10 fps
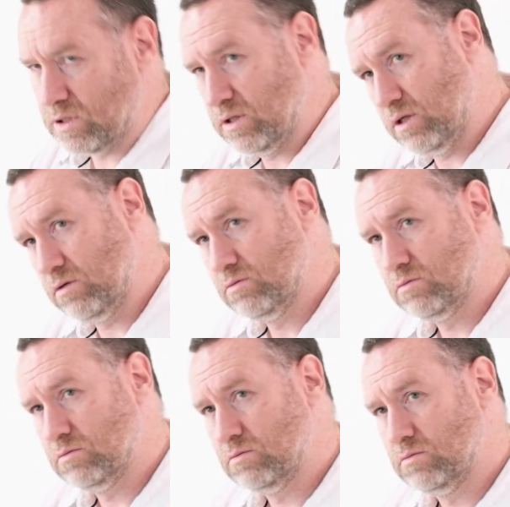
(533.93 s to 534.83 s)
the
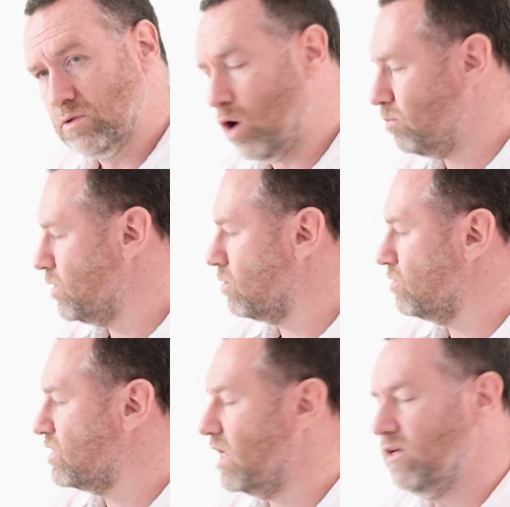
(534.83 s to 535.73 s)
optical
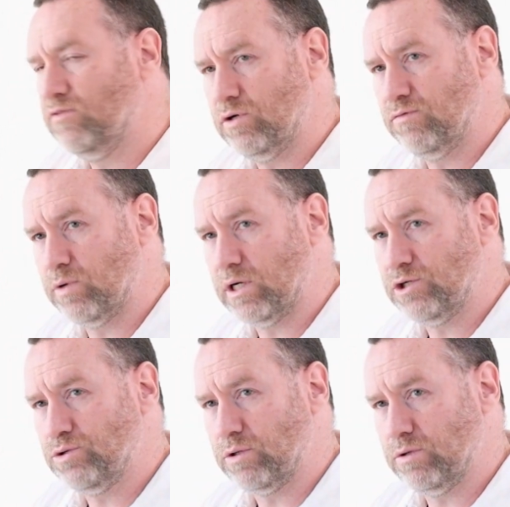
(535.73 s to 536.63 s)
slave on if we're going to
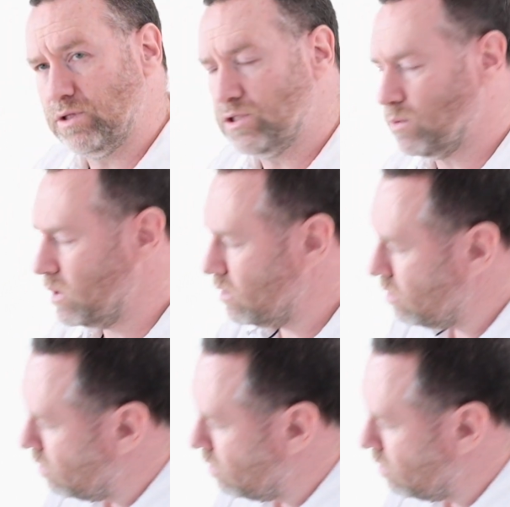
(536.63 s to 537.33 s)
trigger it this way.